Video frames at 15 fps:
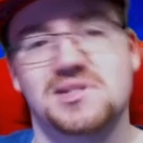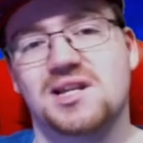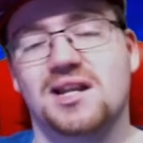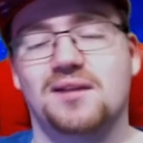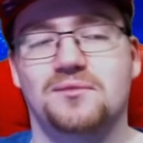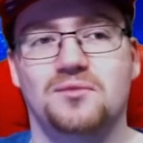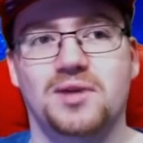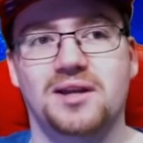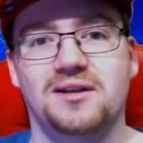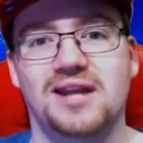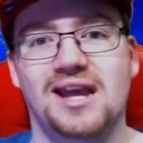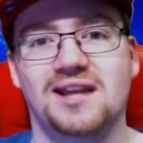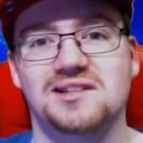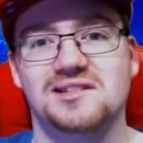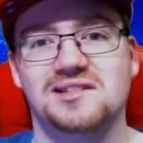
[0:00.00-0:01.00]
kind of weird
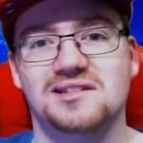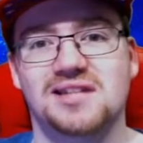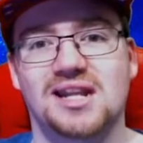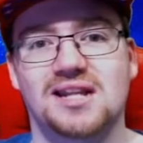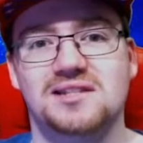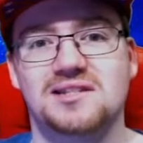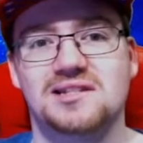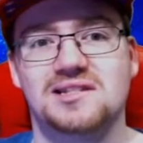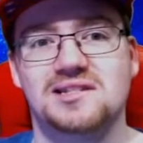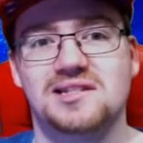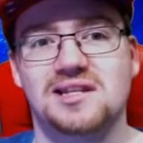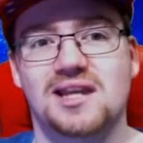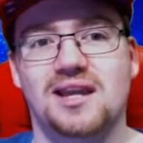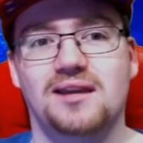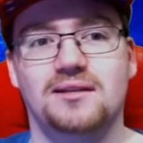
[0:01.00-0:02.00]
accent that I just
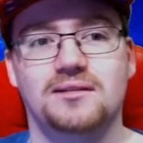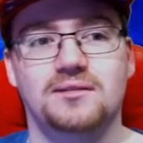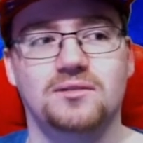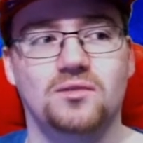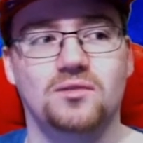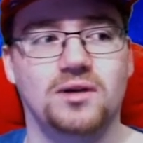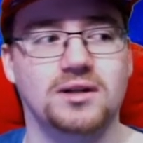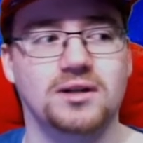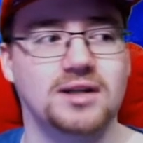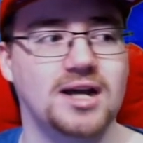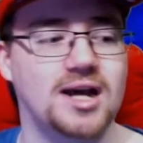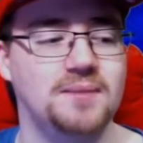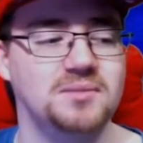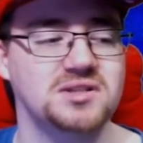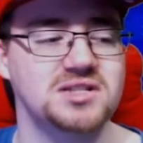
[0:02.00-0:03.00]
said. The word
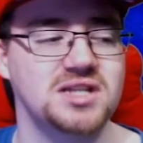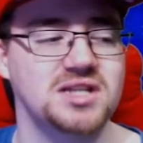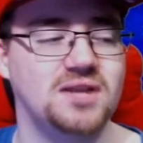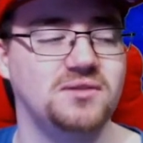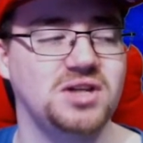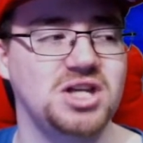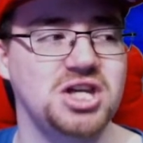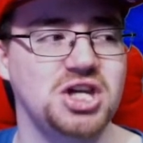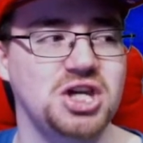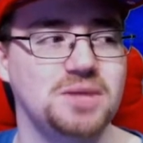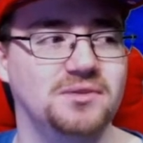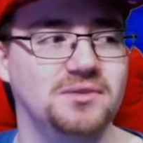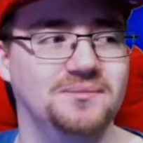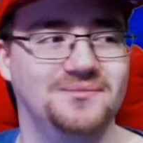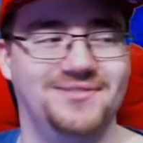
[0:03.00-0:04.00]
cop instead of
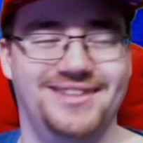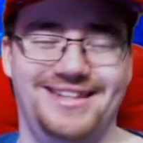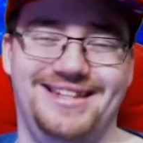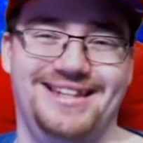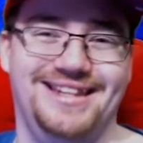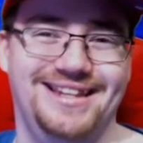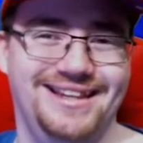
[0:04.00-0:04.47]
keep.